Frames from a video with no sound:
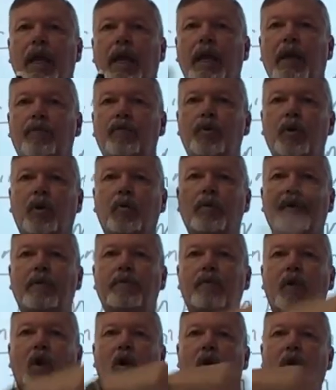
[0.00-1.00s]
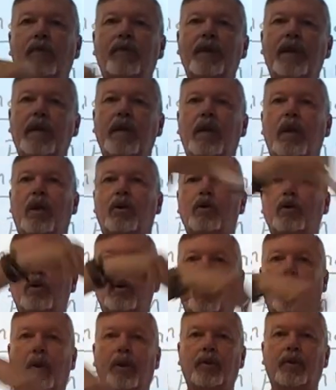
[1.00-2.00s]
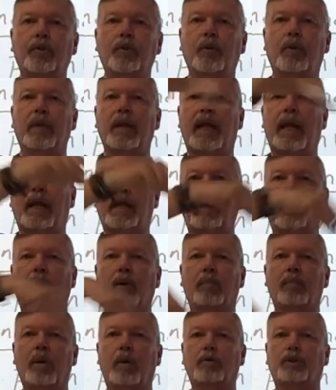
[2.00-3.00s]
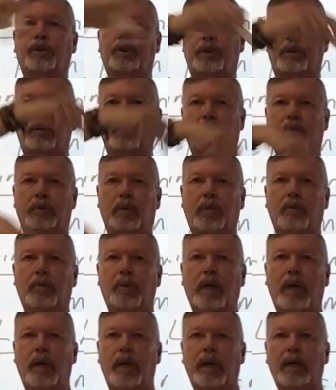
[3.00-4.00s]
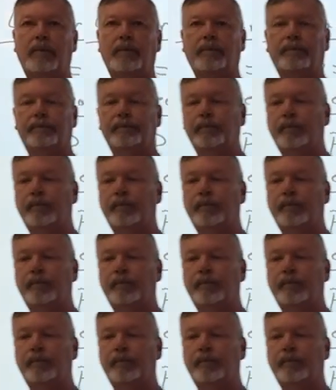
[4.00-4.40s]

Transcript: If you're revolving, you're going through an angular motion, okay?